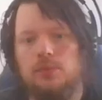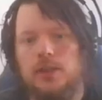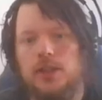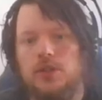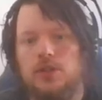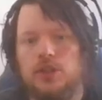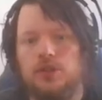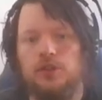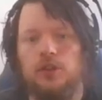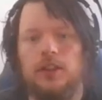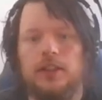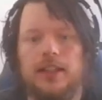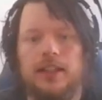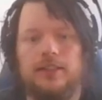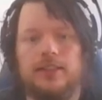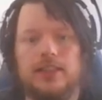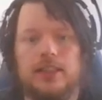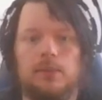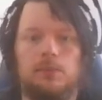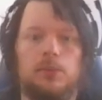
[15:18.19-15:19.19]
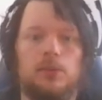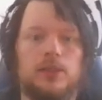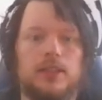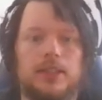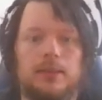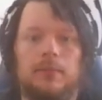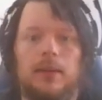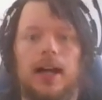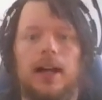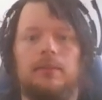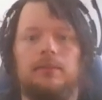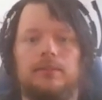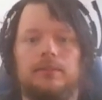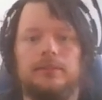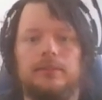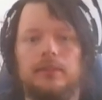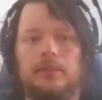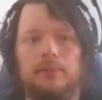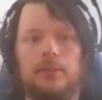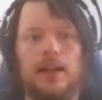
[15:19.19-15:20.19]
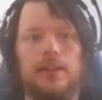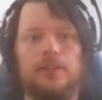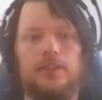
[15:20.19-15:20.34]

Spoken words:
We use Florida to boost them up by